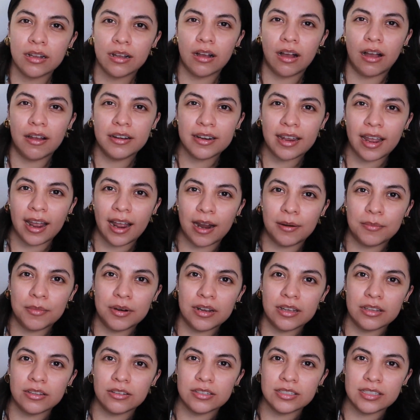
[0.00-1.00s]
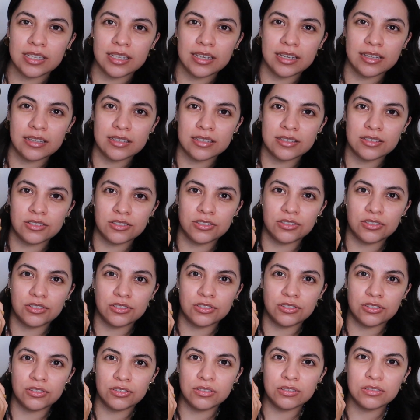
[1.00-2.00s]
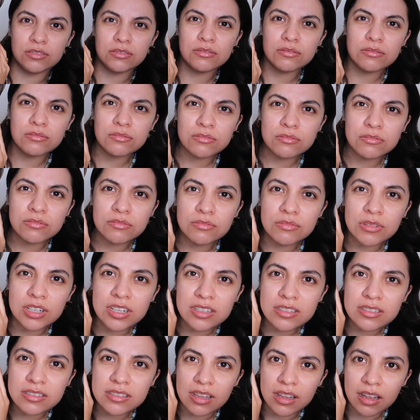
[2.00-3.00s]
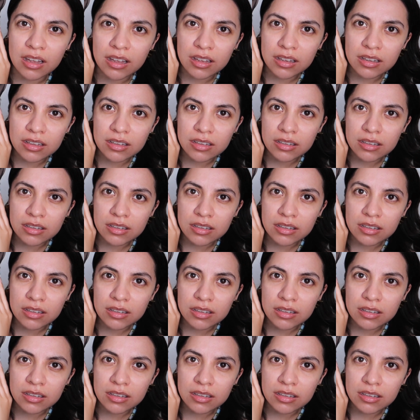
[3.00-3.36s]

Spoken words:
on camera it looks like it's, what is that?